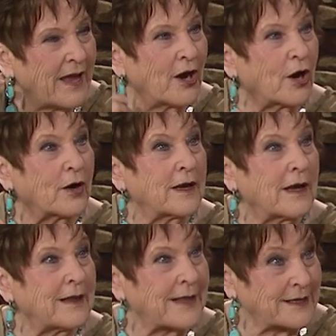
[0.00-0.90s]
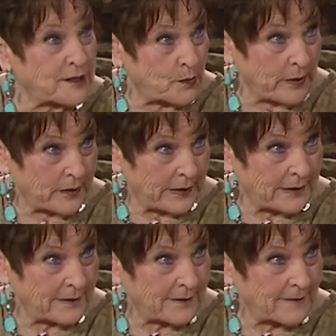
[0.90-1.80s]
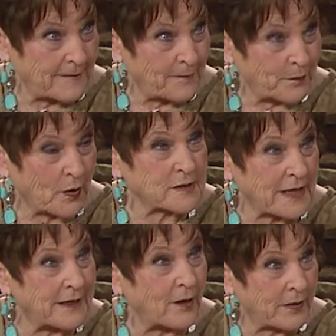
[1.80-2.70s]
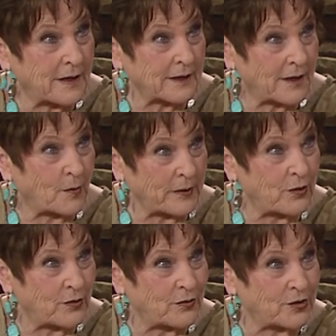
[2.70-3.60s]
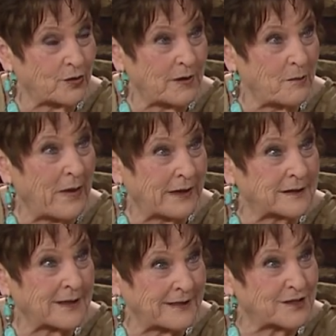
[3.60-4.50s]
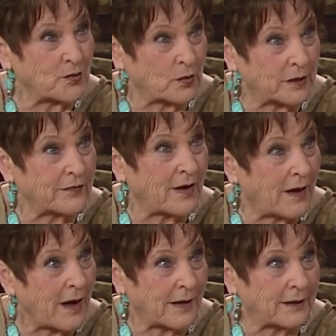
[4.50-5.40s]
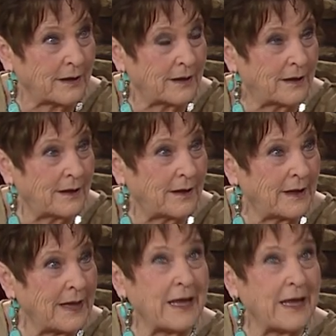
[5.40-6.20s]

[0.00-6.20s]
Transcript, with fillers: He heard it in that spirit. Mm-hmm. Because I know, Kenneth Copeland, you do too, he meditates the Word of God. That's right.